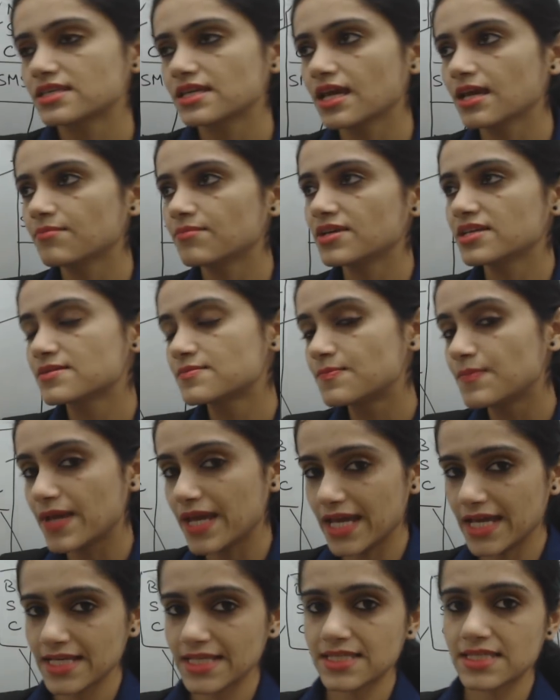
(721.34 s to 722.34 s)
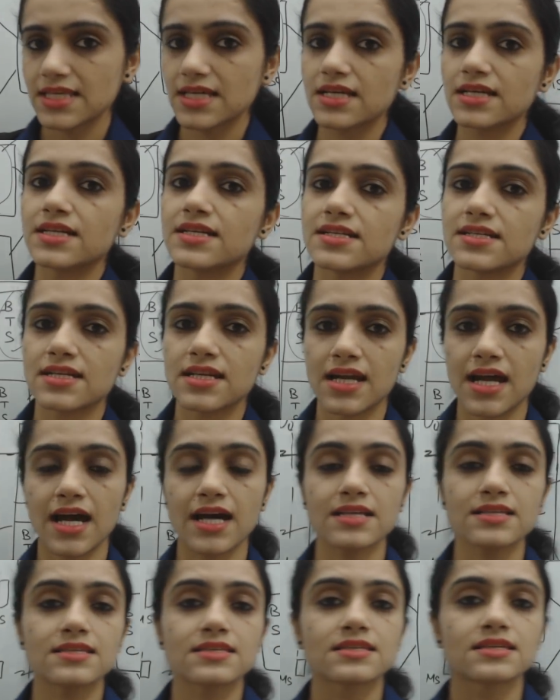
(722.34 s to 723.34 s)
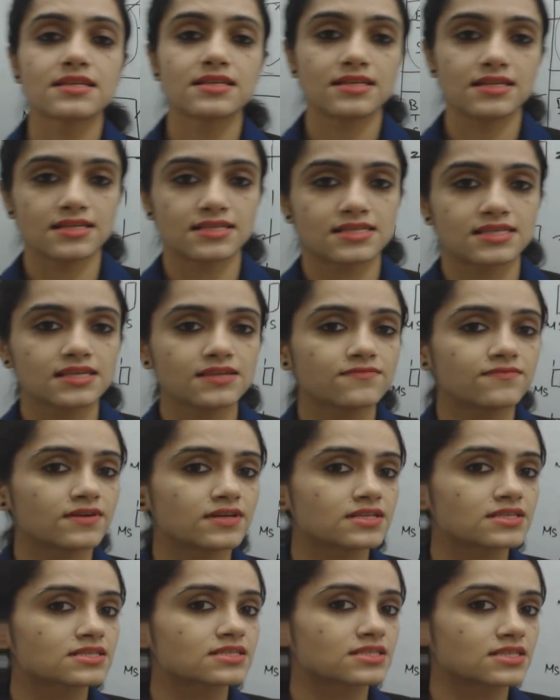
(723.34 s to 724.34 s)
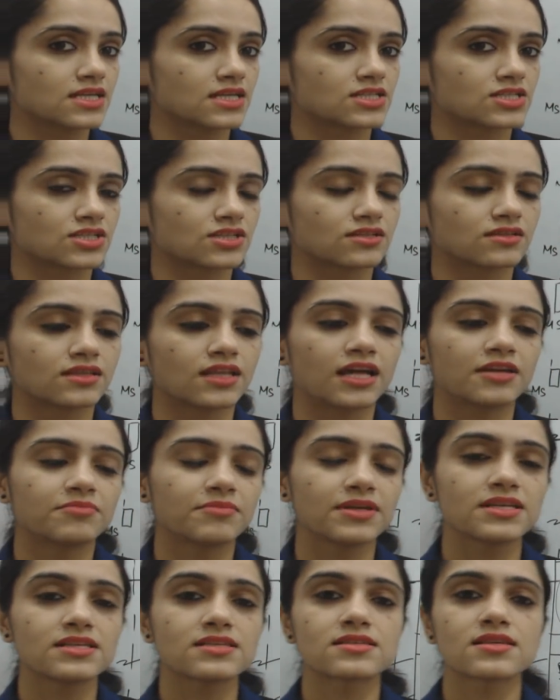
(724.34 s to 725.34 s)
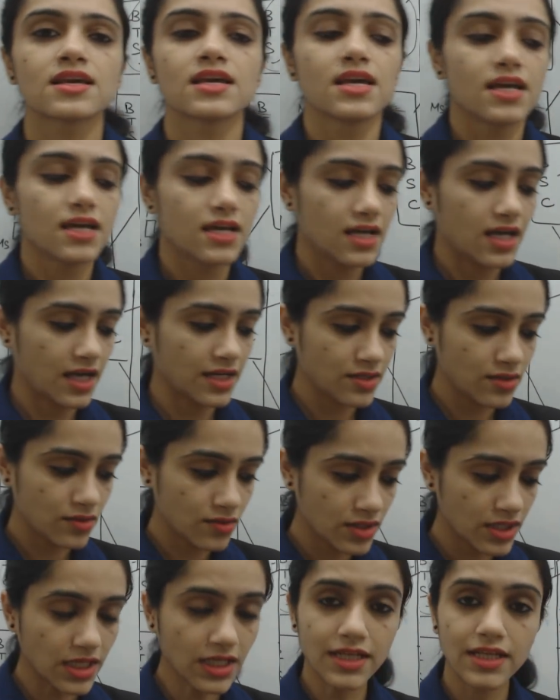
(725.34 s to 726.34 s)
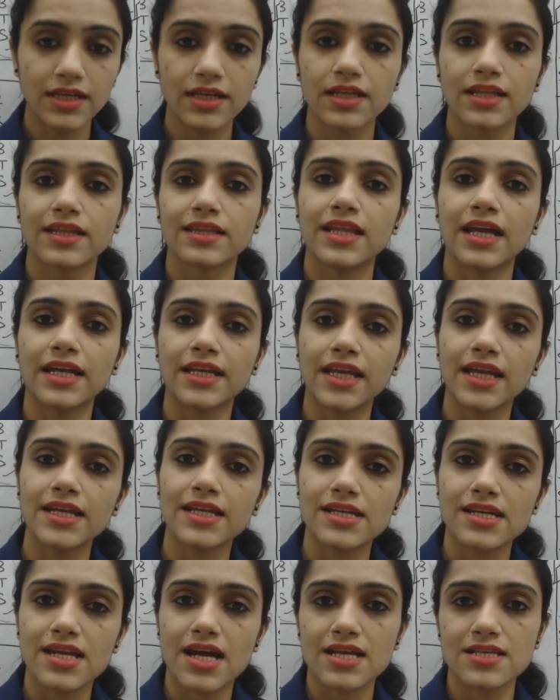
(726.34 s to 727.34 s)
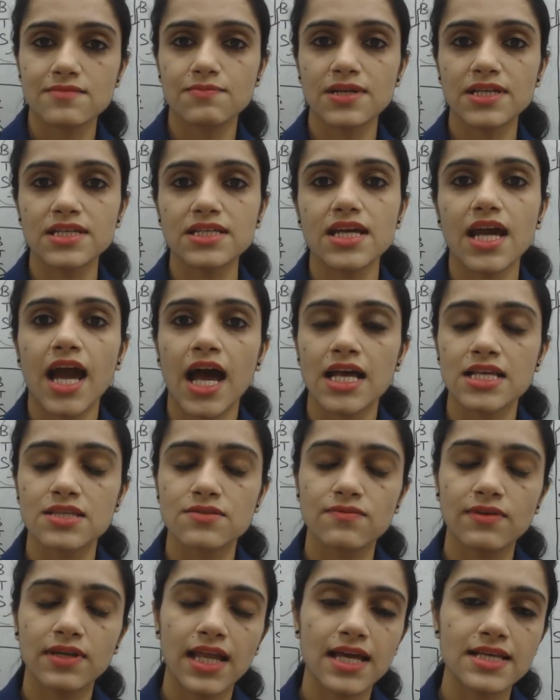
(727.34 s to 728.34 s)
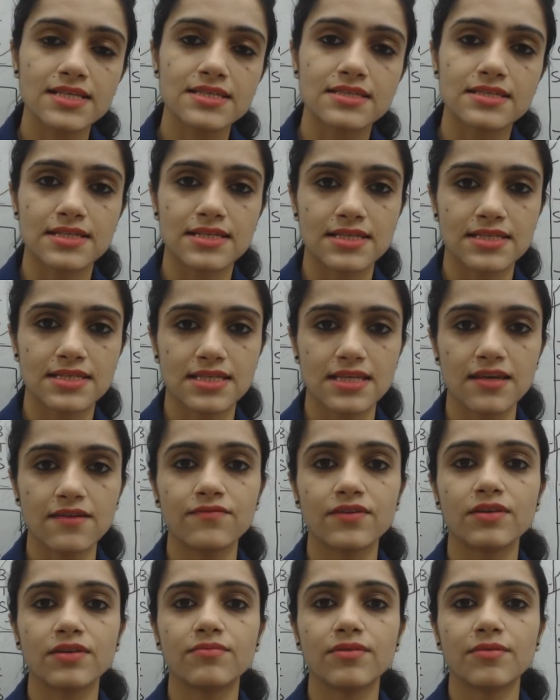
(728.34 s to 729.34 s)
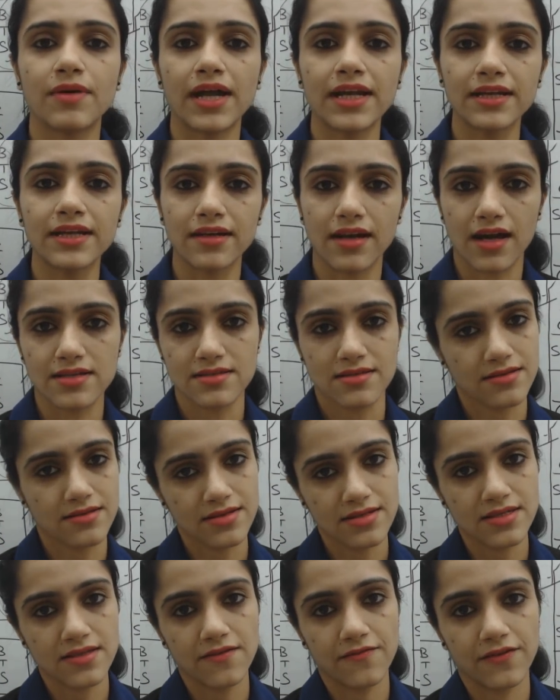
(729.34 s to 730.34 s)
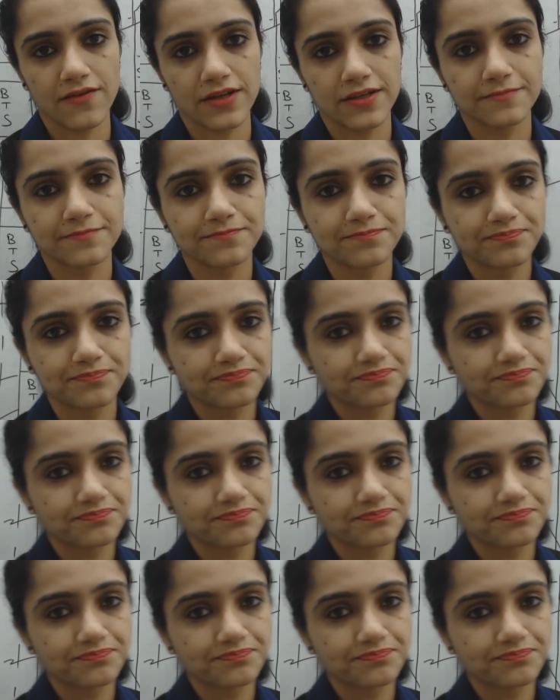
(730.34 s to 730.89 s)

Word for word: its name is base trans receiver station. That means a unit that can transmit as well as receive will be my trans receiver.